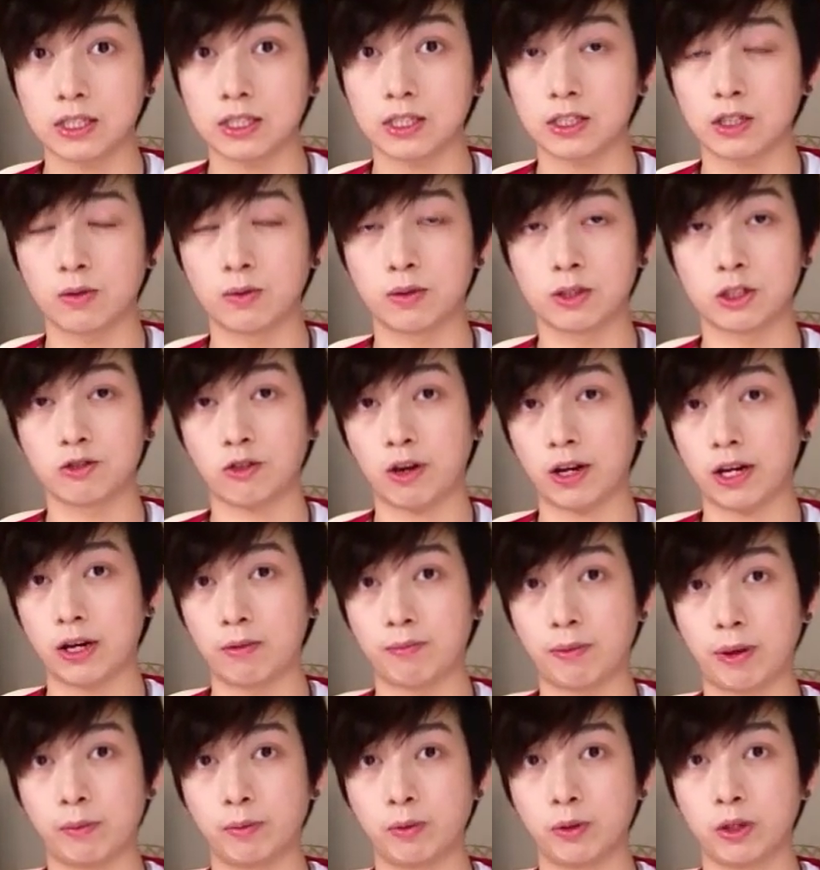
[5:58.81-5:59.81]
So with straight hair
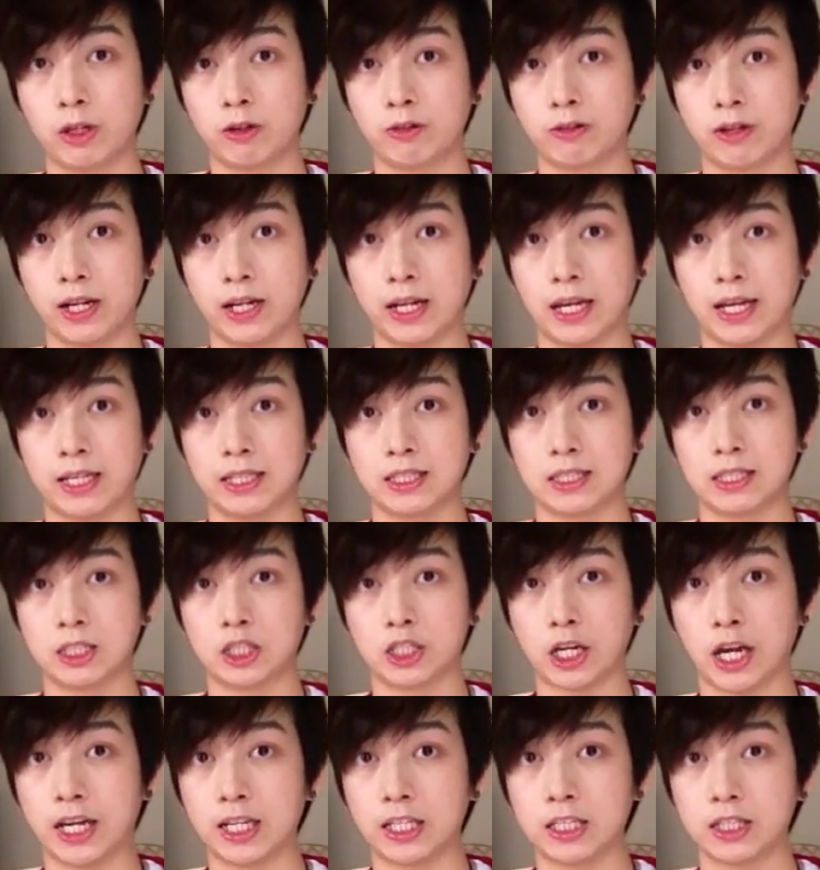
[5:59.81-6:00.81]
people, they'll need heat to
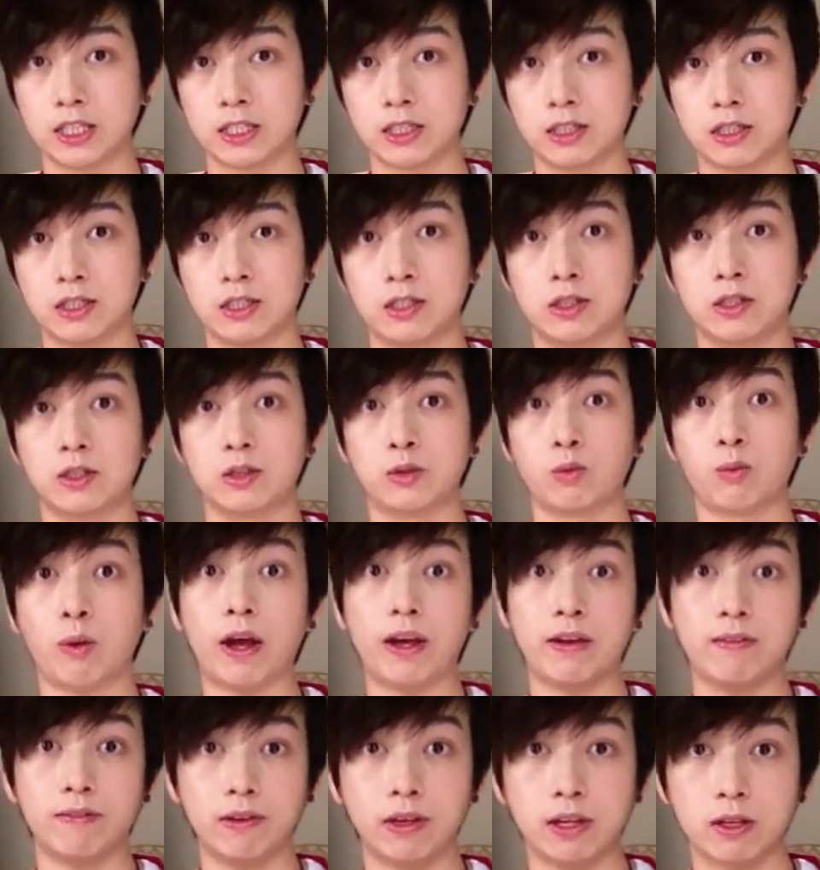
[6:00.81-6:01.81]
change it to
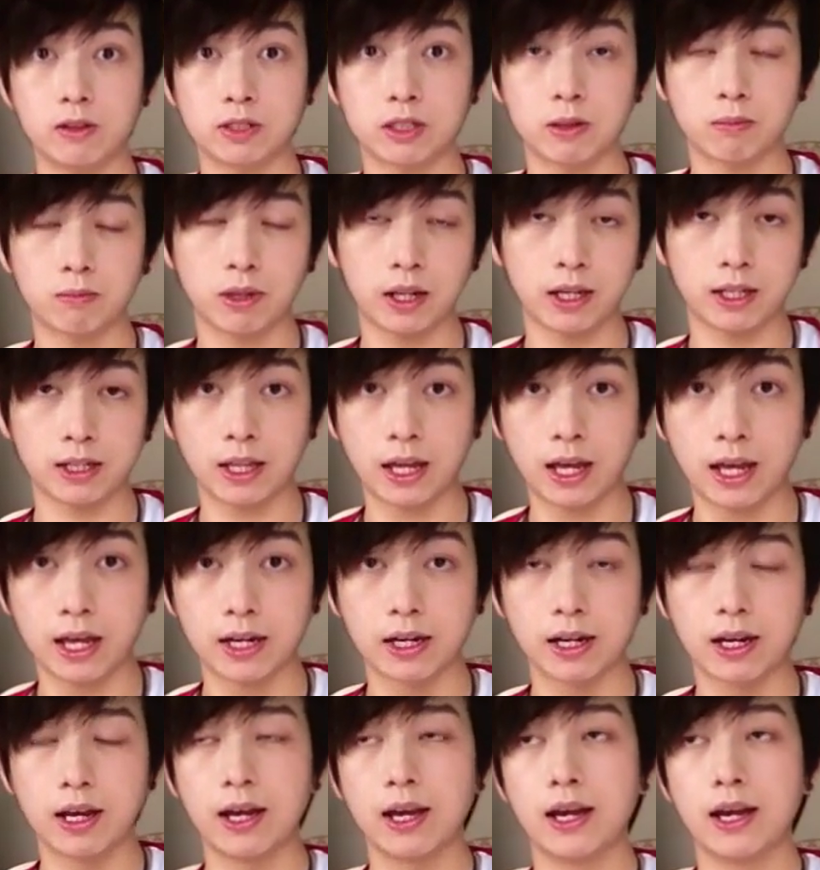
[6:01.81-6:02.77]
wavy or something like that.